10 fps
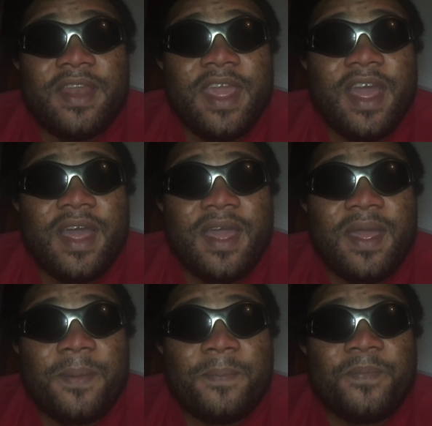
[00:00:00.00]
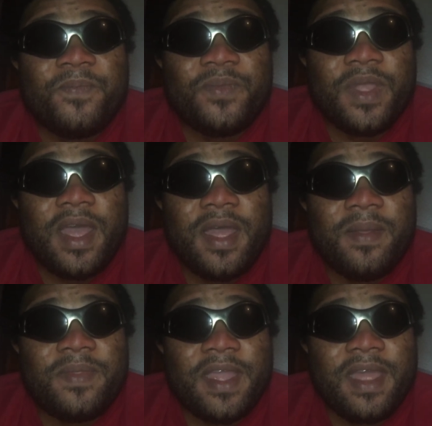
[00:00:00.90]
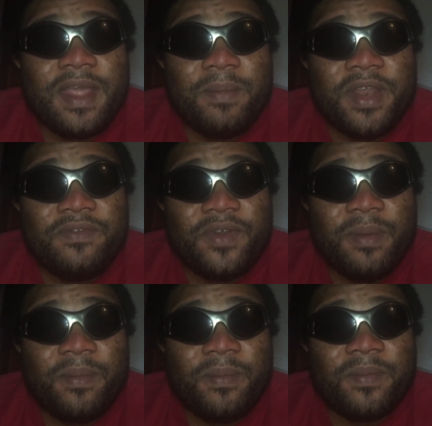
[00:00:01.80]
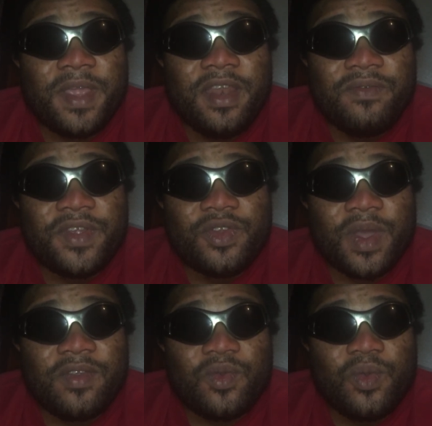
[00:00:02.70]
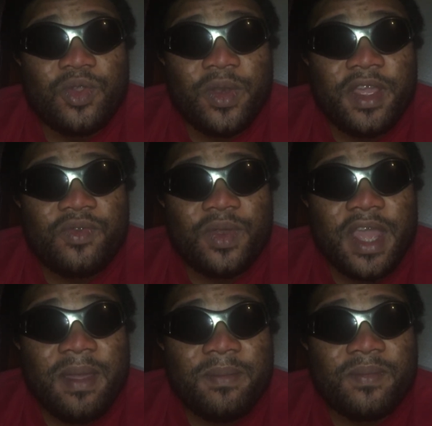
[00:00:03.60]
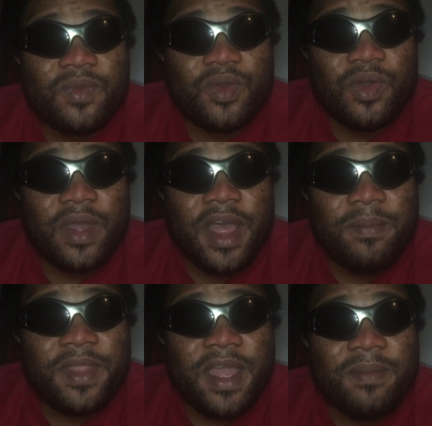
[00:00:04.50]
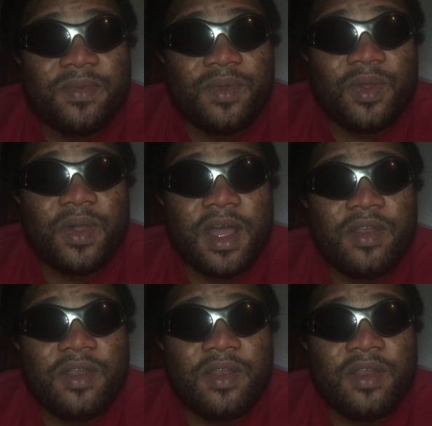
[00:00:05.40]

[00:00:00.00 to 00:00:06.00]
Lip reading: They are... they get their money from individuals who donate to them, you know, help them, you know,